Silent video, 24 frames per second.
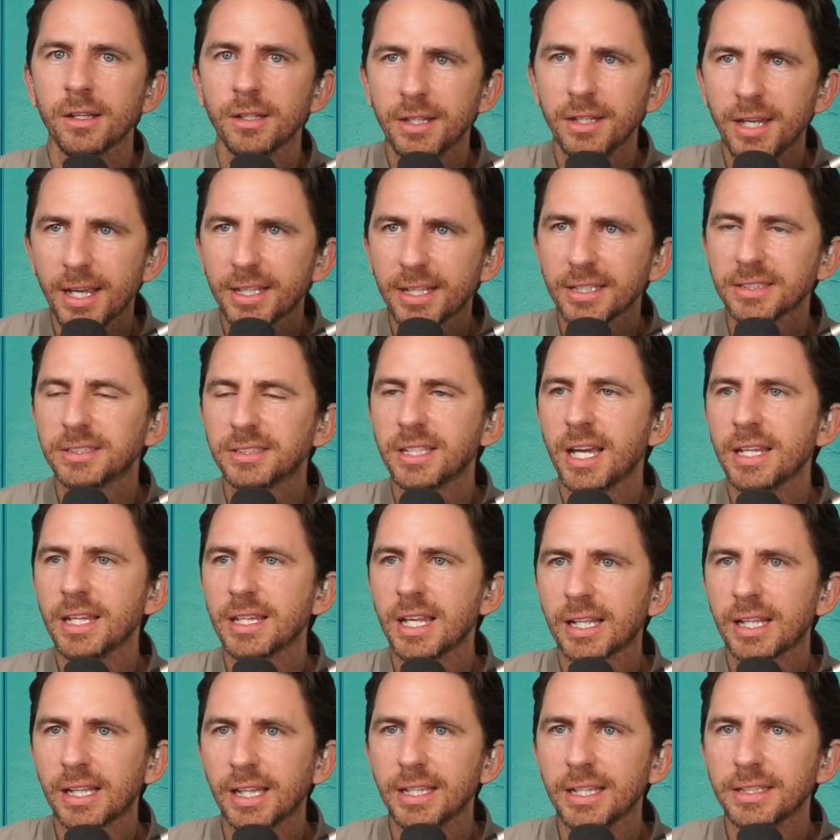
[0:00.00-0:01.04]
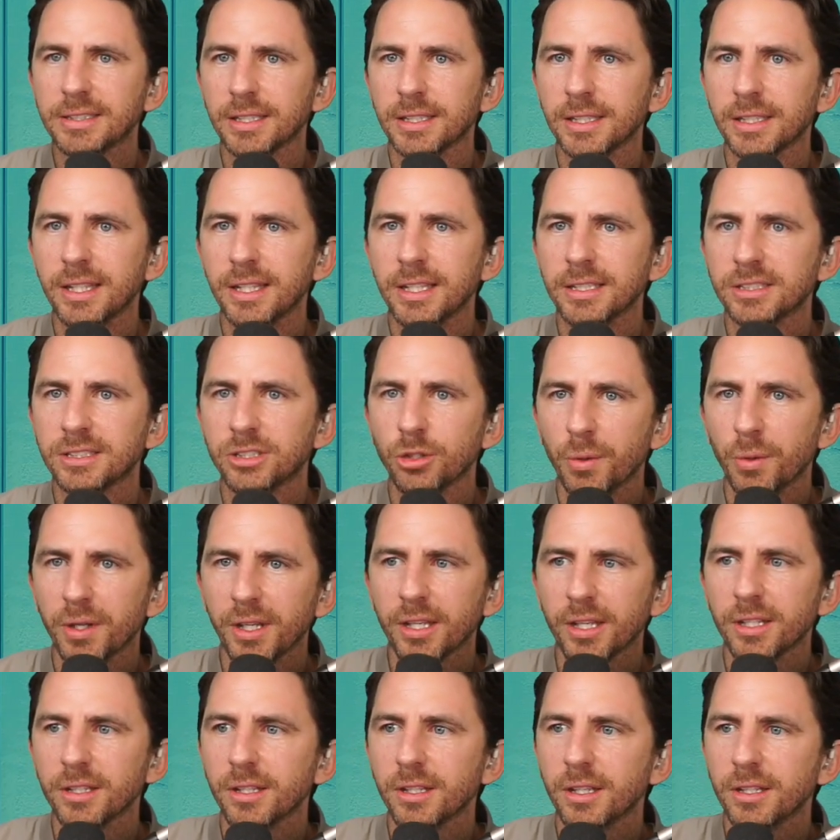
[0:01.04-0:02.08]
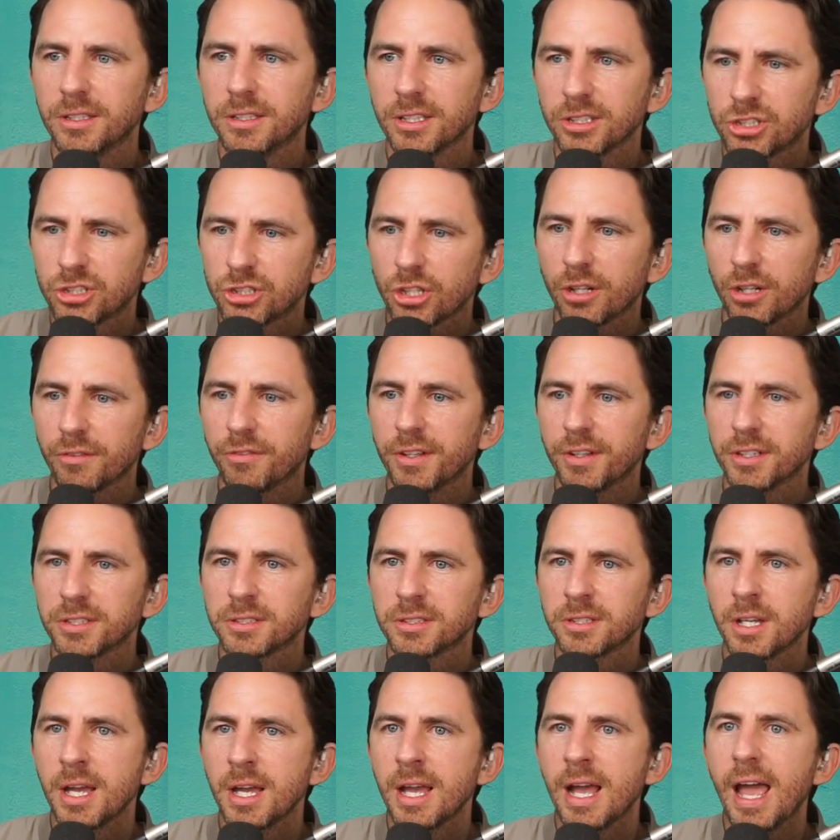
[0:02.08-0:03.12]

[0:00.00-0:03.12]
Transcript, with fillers: Nick is saying that Clayton is doing it disservice.